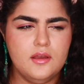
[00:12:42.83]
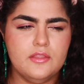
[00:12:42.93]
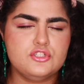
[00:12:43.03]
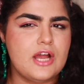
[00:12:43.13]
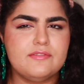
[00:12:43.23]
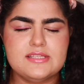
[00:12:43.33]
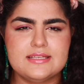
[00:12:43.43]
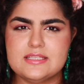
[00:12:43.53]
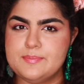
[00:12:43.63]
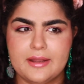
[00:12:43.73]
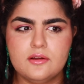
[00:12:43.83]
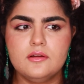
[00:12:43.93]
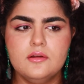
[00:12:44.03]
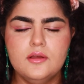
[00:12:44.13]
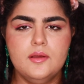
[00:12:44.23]
the travel sizes
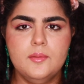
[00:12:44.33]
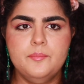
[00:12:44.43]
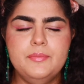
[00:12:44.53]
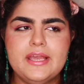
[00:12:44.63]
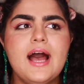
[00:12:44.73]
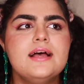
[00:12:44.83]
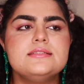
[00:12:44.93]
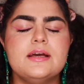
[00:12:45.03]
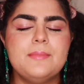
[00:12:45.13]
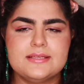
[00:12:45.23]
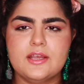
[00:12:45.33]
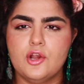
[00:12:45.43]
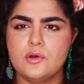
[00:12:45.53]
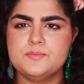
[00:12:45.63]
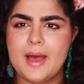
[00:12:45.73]
better, because
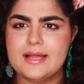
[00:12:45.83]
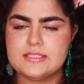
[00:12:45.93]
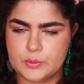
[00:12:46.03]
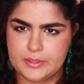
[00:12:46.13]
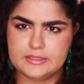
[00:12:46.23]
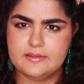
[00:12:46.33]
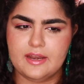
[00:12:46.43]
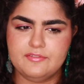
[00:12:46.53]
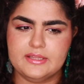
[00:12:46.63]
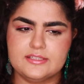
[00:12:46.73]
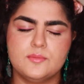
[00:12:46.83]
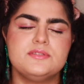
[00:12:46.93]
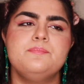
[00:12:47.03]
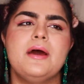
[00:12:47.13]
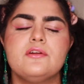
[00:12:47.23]
mascara goes bad so quickly that I feel like it's
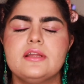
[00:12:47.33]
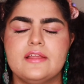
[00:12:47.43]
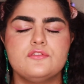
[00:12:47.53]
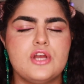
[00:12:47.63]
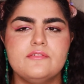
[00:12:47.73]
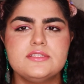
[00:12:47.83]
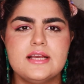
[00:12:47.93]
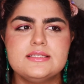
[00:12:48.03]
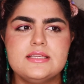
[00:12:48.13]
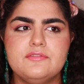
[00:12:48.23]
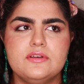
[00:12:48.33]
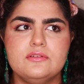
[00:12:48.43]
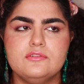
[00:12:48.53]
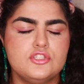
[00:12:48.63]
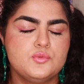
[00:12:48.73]
almost better to get the travel sizes even
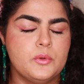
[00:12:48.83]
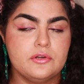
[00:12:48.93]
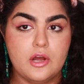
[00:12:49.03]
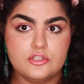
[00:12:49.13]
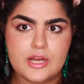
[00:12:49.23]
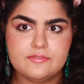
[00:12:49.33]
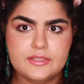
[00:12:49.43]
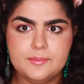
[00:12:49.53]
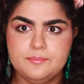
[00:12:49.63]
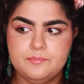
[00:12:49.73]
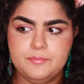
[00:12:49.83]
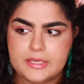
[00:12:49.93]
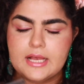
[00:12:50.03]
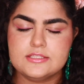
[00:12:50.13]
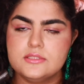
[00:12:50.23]
when you're not traveling,
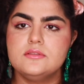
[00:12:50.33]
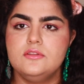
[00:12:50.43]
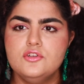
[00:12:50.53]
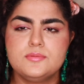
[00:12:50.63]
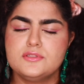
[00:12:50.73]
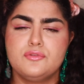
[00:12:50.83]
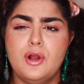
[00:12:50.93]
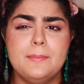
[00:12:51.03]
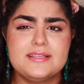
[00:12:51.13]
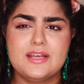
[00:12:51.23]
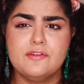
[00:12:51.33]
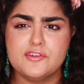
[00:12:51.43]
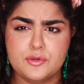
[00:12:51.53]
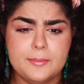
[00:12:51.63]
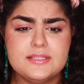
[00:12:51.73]
because you're supposed to throw out mascara every
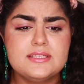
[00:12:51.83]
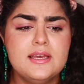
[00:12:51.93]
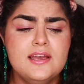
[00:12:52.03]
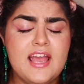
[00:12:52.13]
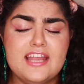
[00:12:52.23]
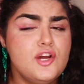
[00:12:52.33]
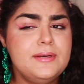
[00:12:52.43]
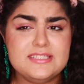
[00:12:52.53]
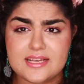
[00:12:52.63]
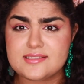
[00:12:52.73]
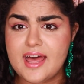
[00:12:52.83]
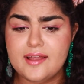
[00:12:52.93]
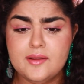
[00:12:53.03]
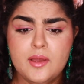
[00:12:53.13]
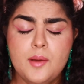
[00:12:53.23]
3 months and nobody does
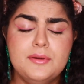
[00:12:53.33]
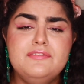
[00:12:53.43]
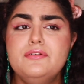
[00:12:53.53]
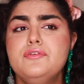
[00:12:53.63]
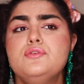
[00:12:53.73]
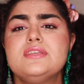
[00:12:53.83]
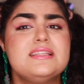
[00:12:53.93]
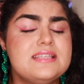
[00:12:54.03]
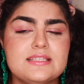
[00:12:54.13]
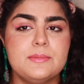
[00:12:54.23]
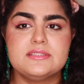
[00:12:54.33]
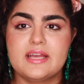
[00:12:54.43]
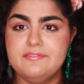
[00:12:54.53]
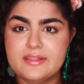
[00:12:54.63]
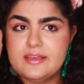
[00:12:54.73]
that. But even if you're using it 6 months,
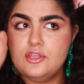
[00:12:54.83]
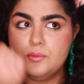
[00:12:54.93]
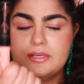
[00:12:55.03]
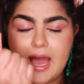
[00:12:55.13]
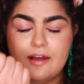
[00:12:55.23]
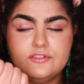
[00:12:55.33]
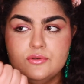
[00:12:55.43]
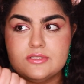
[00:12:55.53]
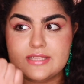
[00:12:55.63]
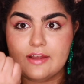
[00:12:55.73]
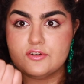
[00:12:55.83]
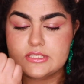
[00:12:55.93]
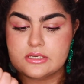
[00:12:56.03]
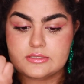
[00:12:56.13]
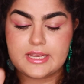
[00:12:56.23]
like I feel like you would have to use this every
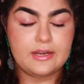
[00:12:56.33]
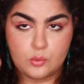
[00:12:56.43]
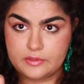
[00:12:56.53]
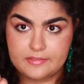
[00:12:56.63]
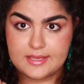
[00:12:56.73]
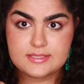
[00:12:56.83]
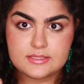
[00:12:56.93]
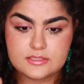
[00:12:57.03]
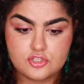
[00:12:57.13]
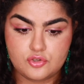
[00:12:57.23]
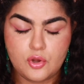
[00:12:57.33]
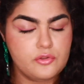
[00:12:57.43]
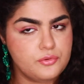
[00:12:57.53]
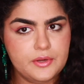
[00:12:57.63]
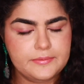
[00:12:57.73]
single day and only this to go
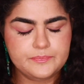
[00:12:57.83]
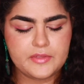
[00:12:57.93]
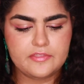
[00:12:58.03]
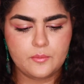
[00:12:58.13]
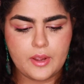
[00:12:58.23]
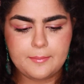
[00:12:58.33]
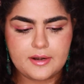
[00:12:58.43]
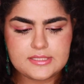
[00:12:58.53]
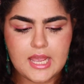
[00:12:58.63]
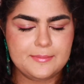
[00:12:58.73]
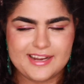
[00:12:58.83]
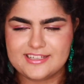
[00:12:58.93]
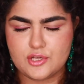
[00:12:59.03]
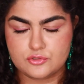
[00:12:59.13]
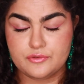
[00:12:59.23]
through it in the right amount of time, and I
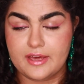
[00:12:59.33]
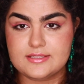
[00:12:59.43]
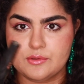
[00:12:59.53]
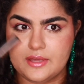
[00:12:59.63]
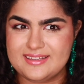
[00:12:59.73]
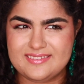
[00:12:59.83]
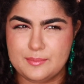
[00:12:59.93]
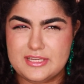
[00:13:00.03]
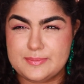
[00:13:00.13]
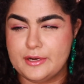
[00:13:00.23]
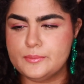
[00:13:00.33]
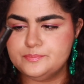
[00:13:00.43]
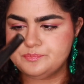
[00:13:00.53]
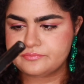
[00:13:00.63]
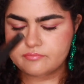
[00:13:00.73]
don't do that. So I like the minis better,
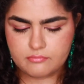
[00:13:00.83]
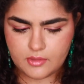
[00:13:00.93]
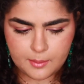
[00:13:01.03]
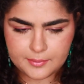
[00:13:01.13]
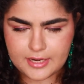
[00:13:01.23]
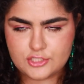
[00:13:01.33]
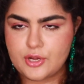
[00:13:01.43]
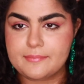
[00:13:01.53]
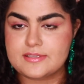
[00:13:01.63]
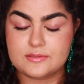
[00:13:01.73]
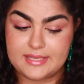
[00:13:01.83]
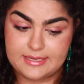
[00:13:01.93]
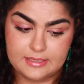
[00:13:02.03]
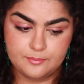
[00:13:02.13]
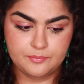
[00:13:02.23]
but I just grabbed this because it's
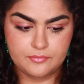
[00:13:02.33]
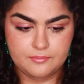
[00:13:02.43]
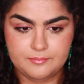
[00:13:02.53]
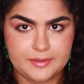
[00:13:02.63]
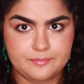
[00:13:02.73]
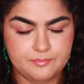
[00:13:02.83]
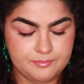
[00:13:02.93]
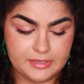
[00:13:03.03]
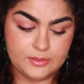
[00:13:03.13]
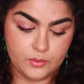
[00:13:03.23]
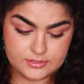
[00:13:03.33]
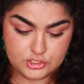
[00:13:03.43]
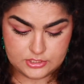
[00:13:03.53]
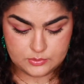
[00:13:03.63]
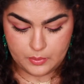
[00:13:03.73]
handy. But mini works
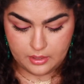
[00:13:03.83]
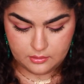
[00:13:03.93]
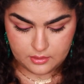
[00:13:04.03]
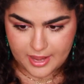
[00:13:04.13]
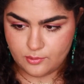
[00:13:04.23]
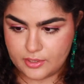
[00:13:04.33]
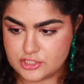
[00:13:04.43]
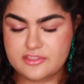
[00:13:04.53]
just as well. I don't actually